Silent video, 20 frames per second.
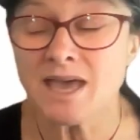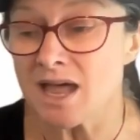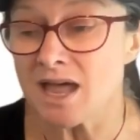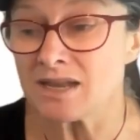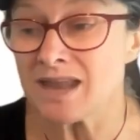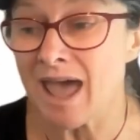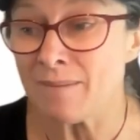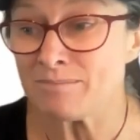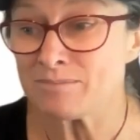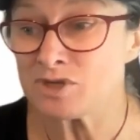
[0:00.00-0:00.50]

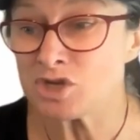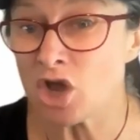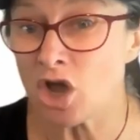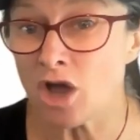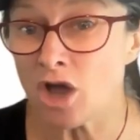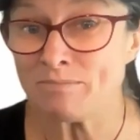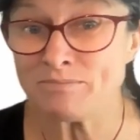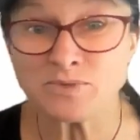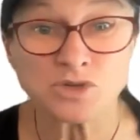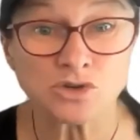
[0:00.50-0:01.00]

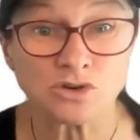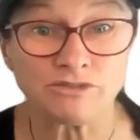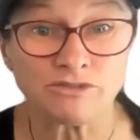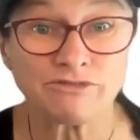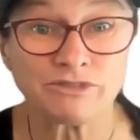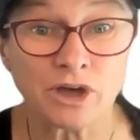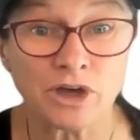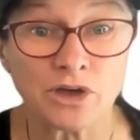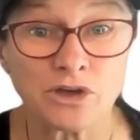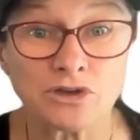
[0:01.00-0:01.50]
laptops or
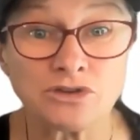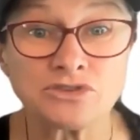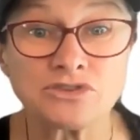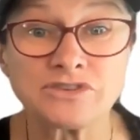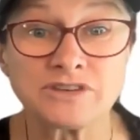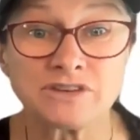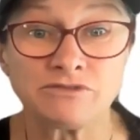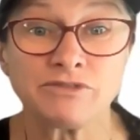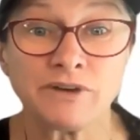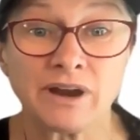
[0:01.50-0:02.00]
phones
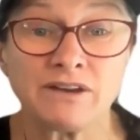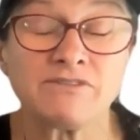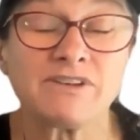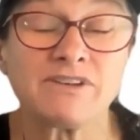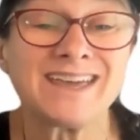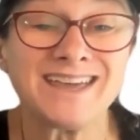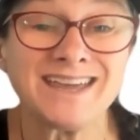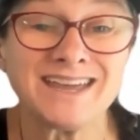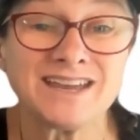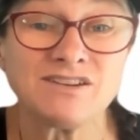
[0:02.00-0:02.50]
in front of a
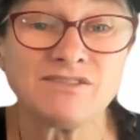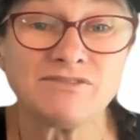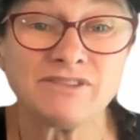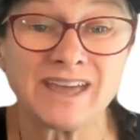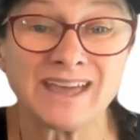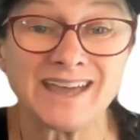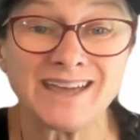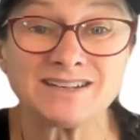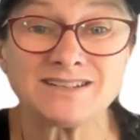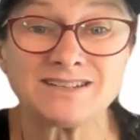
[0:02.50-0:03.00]
heater
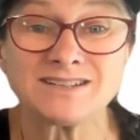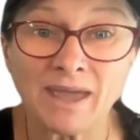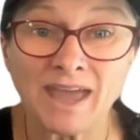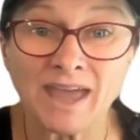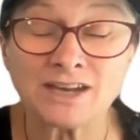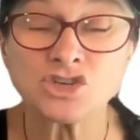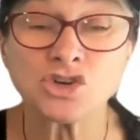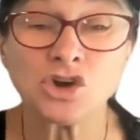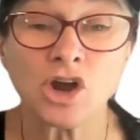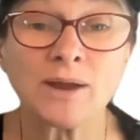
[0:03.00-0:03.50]
vent
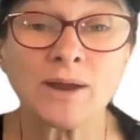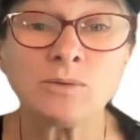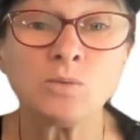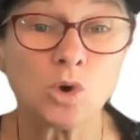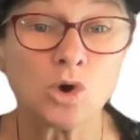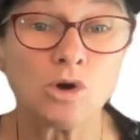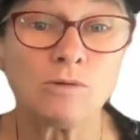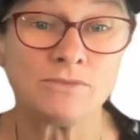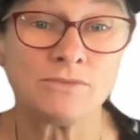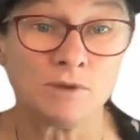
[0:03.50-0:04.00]
and try and
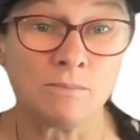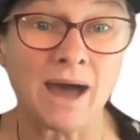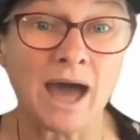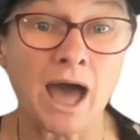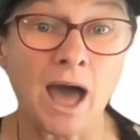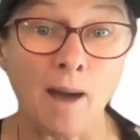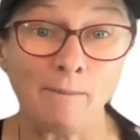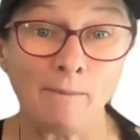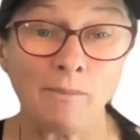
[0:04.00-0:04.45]
warm them up.